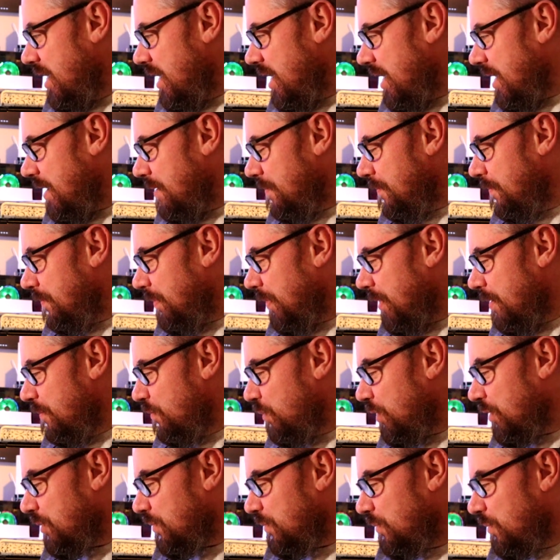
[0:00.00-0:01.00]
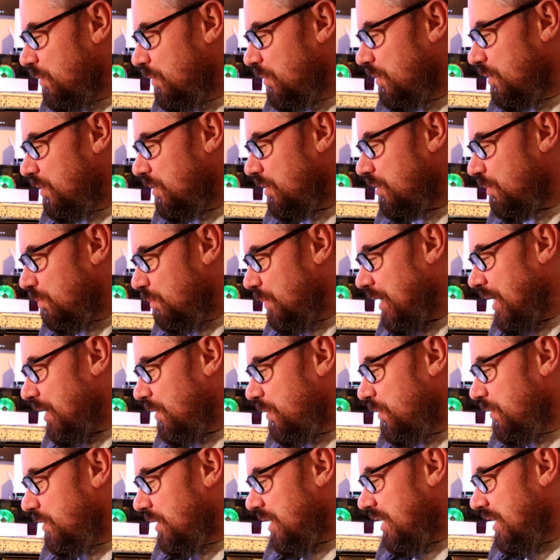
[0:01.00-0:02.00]
um, bristlenose
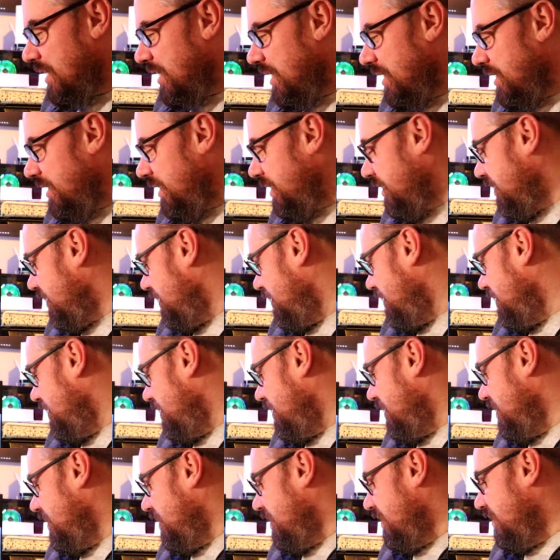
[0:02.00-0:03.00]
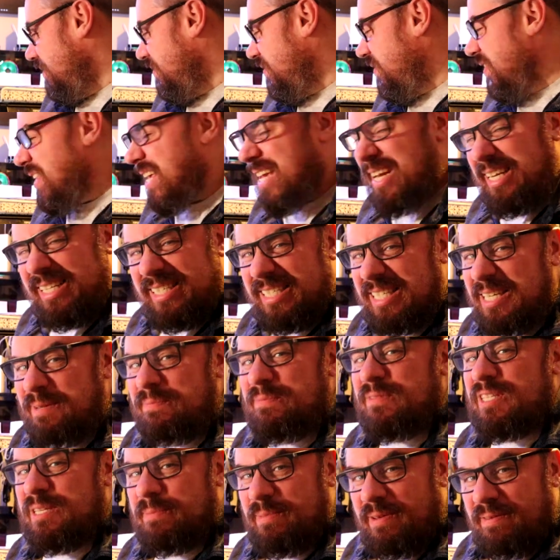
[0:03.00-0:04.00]
plecos in here. They
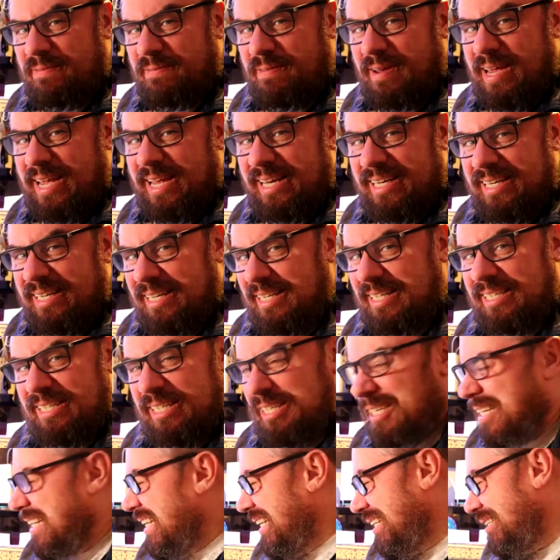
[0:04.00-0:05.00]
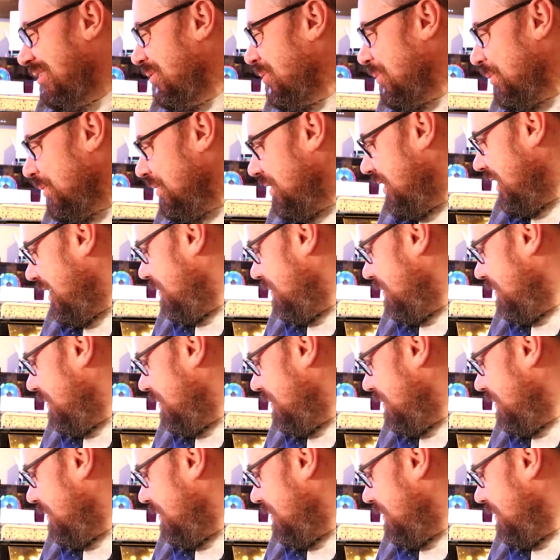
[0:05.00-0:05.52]
seem to be fine, and he ignores